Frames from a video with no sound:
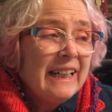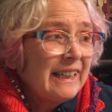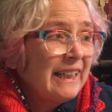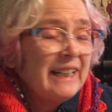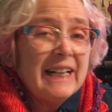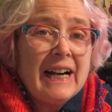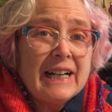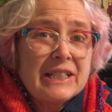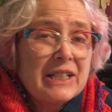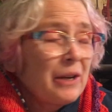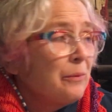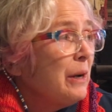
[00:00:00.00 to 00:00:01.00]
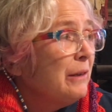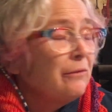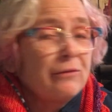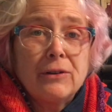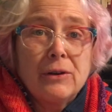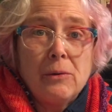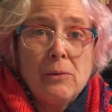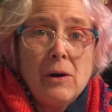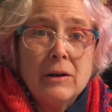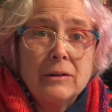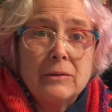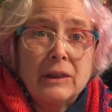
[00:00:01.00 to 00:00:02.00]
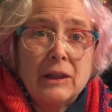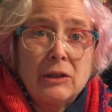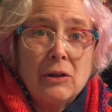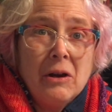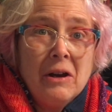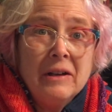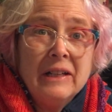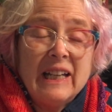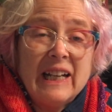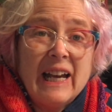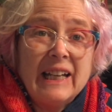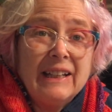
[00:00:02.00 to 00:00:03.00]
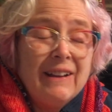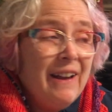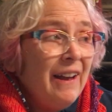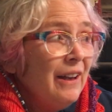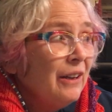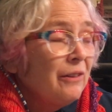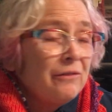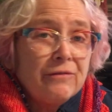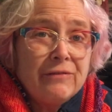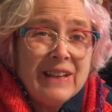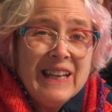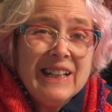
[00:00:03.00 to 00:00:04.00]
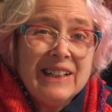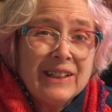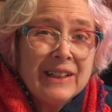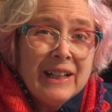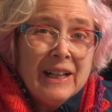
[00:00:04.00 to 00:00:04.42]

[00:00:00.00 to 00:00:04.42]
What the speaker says: Gosh, I went for a walk with the dog and I could feel